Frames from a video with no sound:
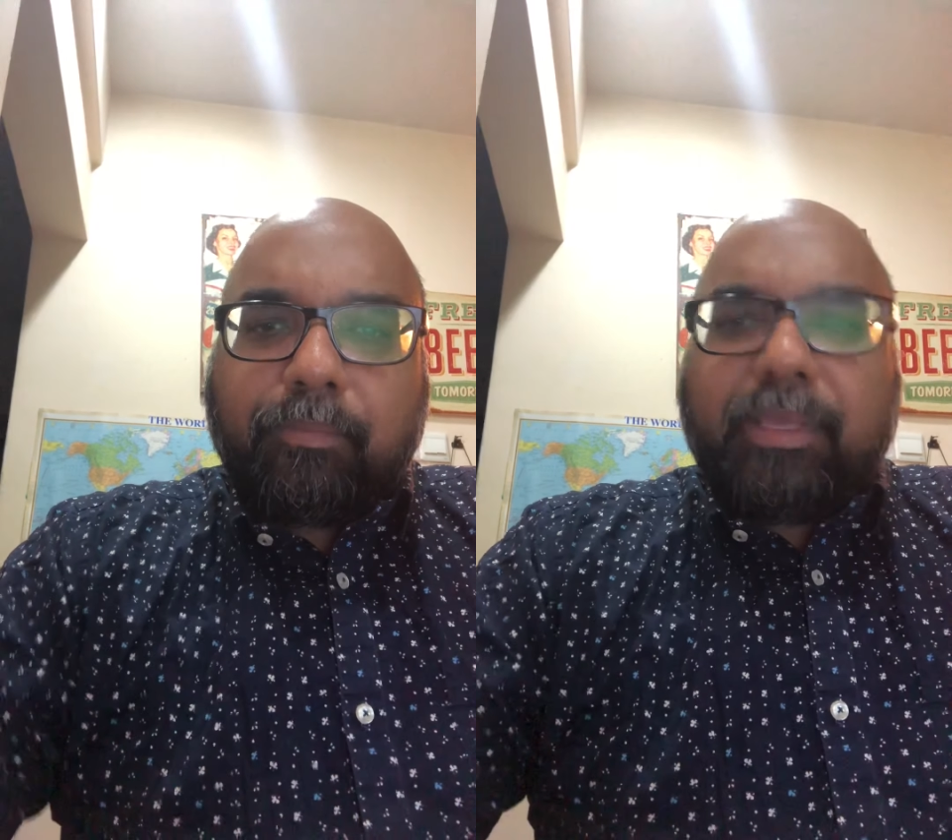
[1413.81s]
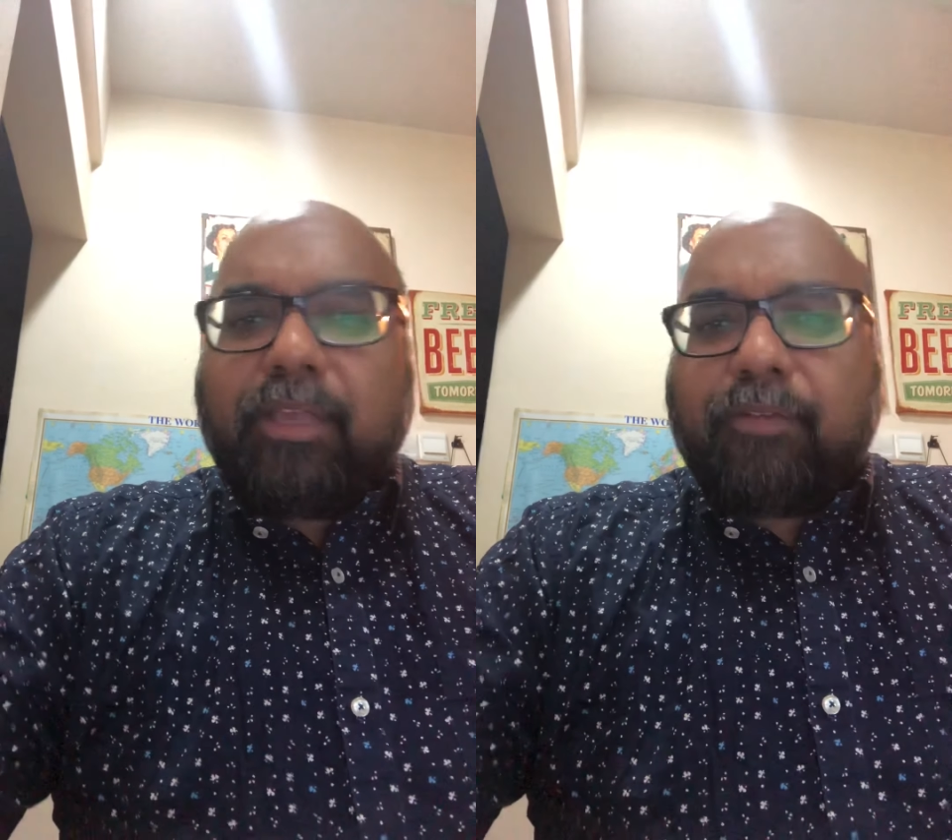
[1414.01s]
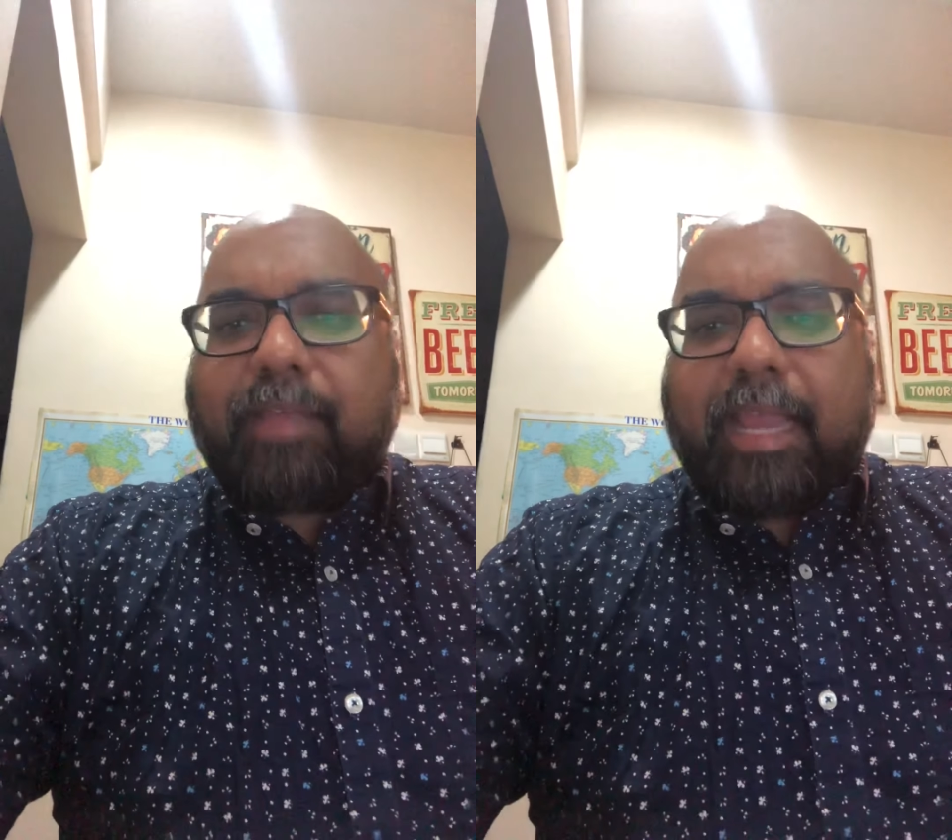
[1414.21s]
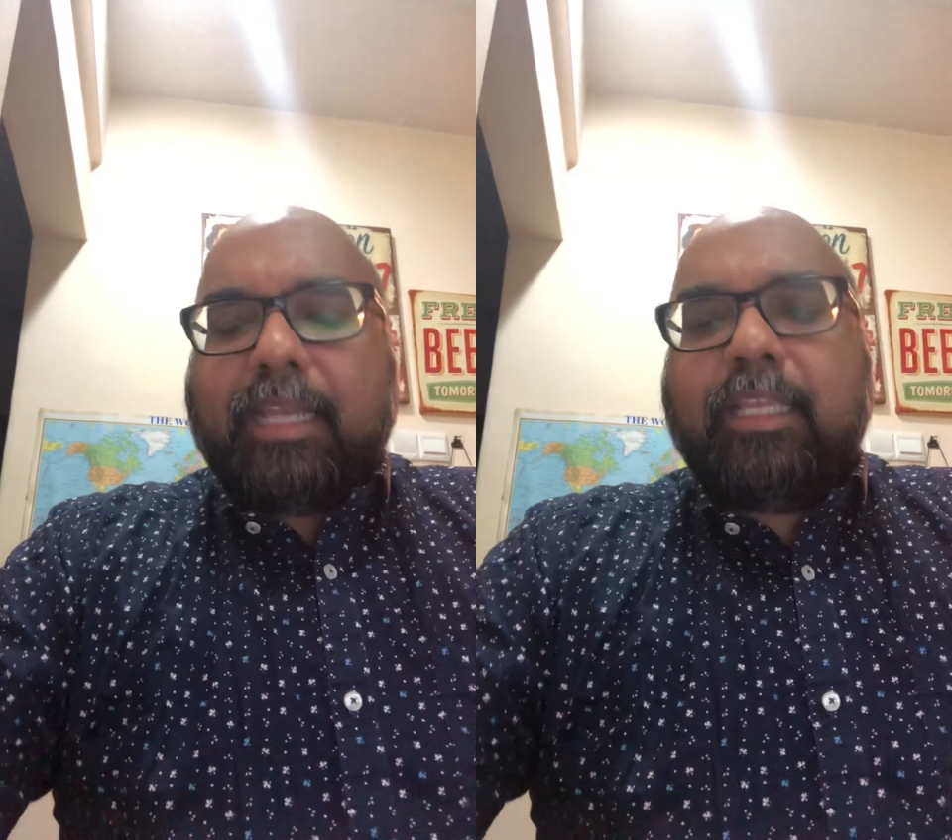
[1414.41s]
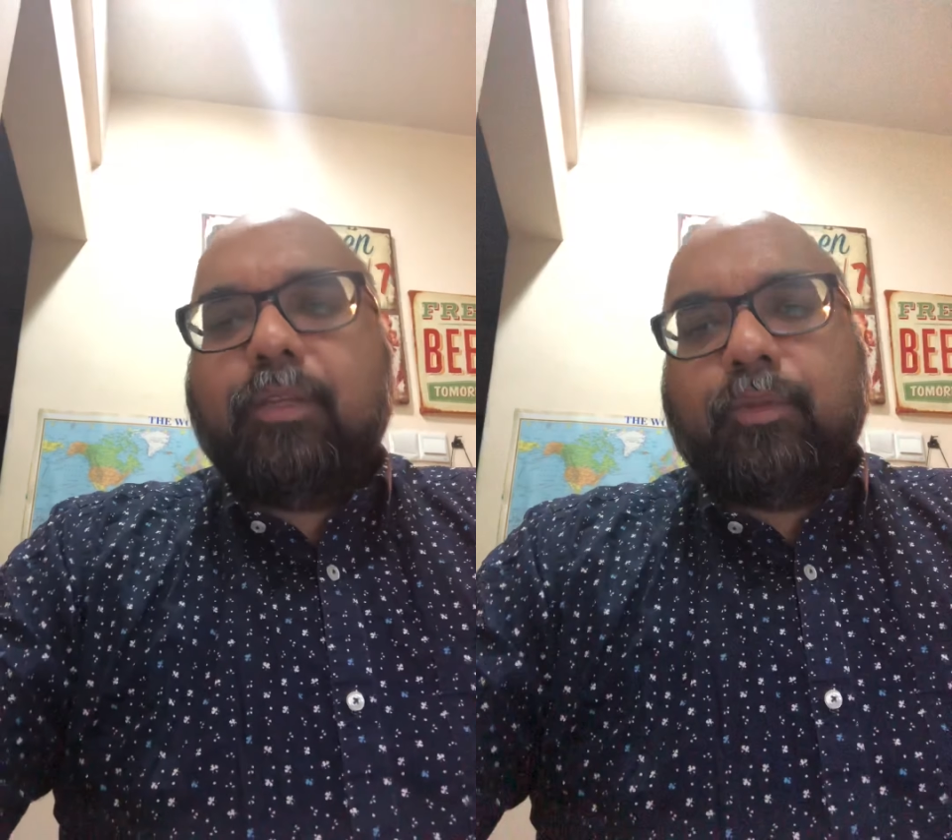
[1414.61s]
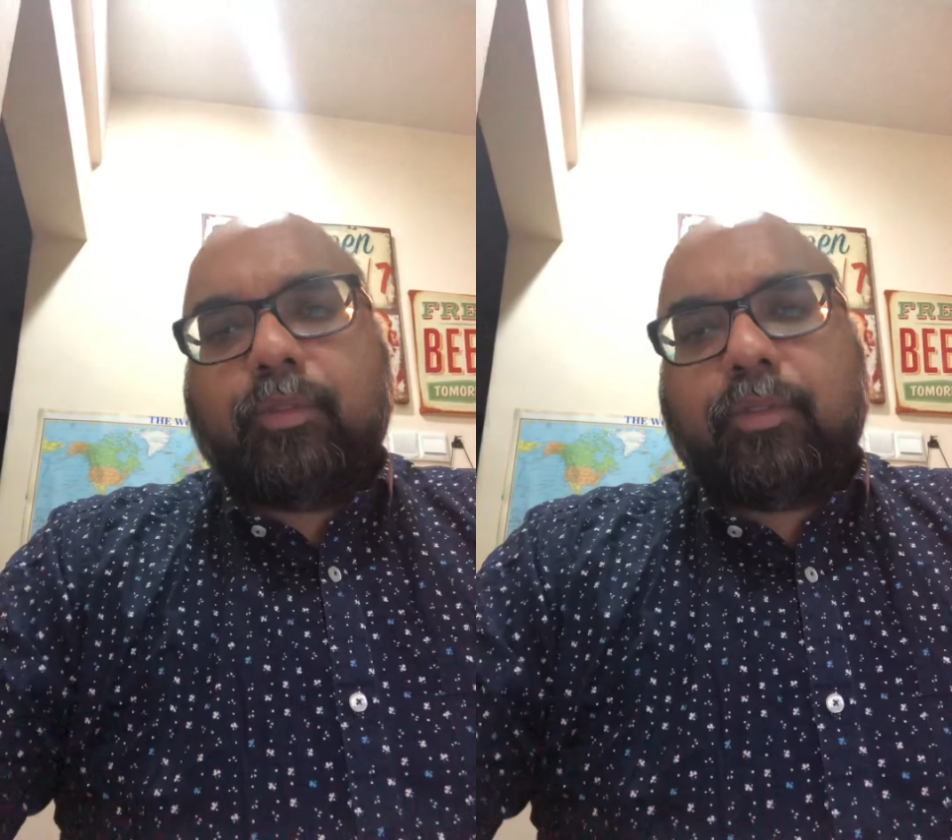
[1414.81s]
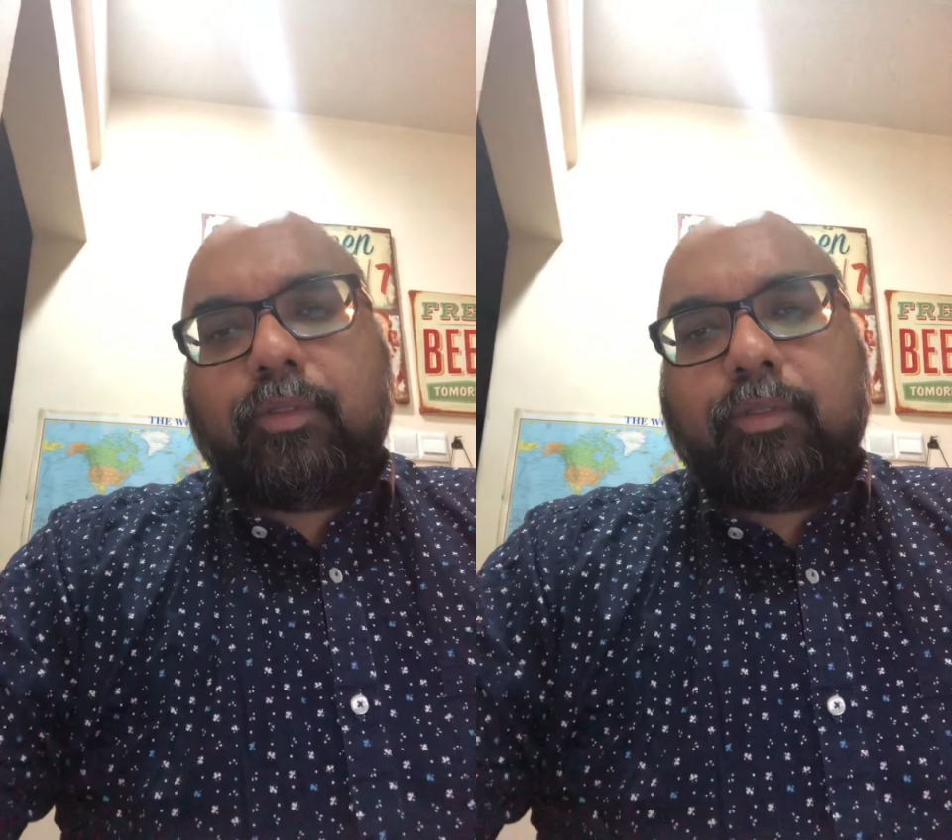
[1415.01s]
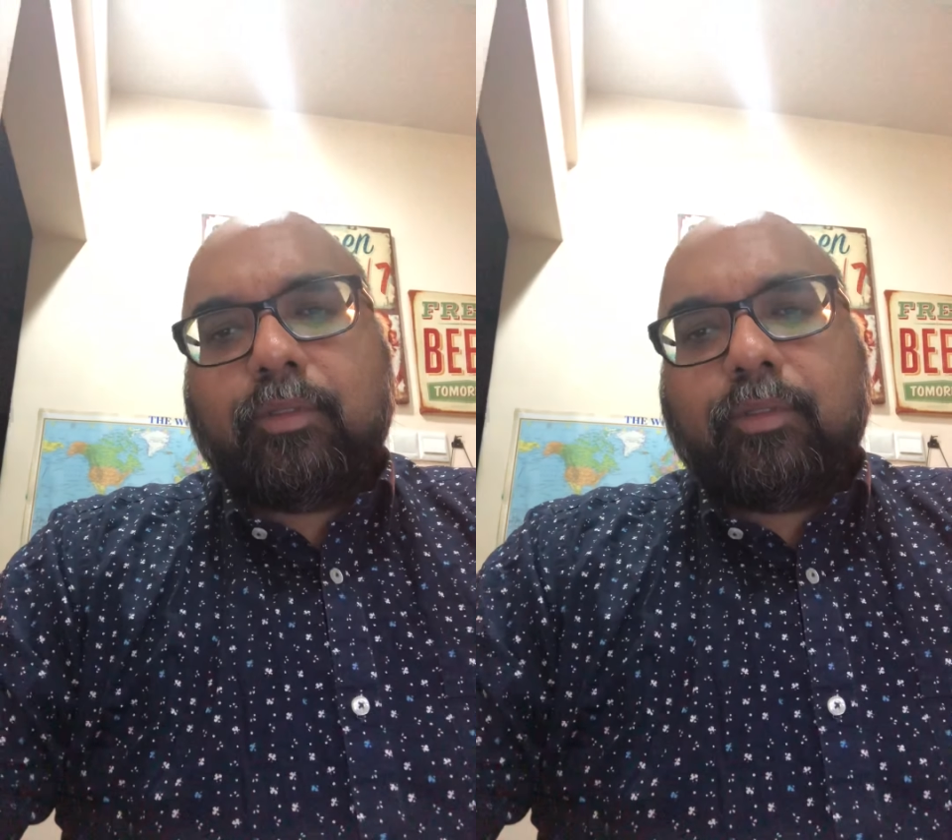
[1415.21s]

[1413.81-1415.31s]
be of any use?